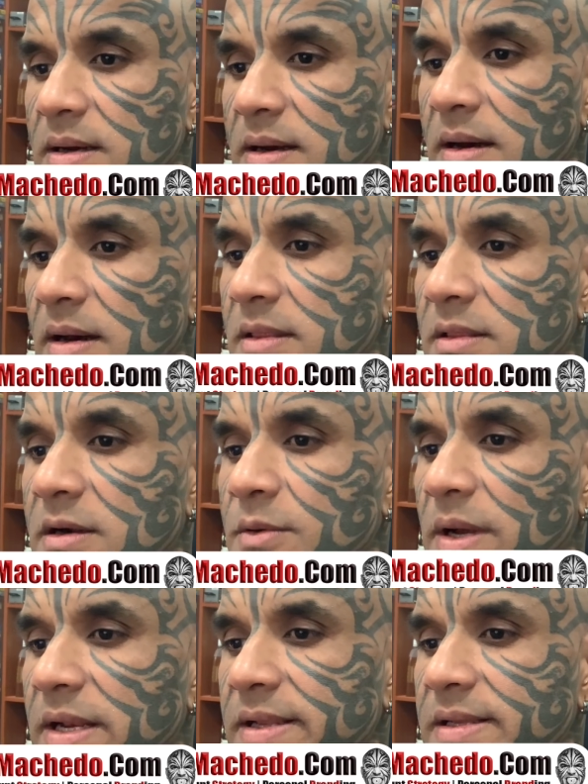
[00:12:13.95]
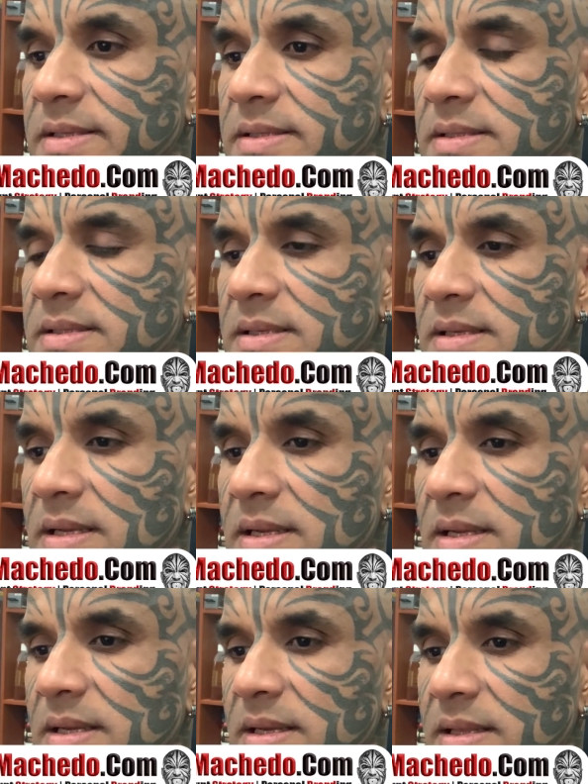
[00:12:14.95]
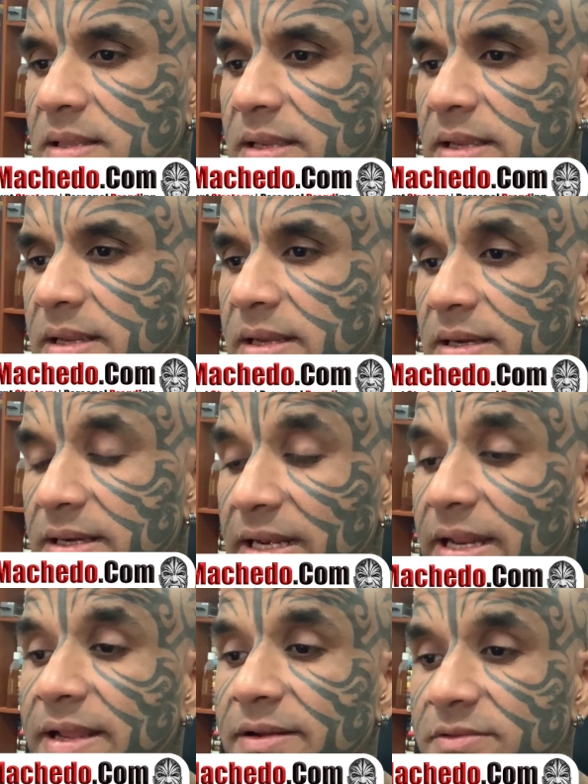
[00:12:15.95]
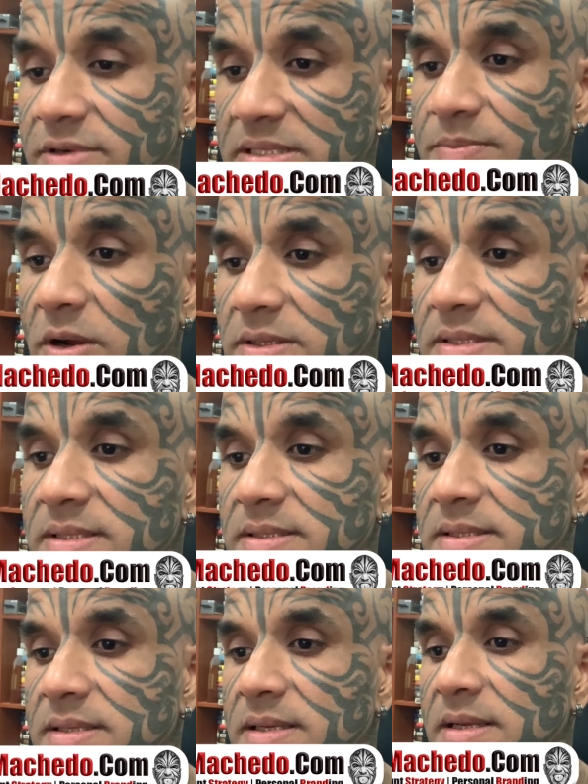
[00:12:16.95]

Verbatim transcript: Uh, third one is the delay in responses.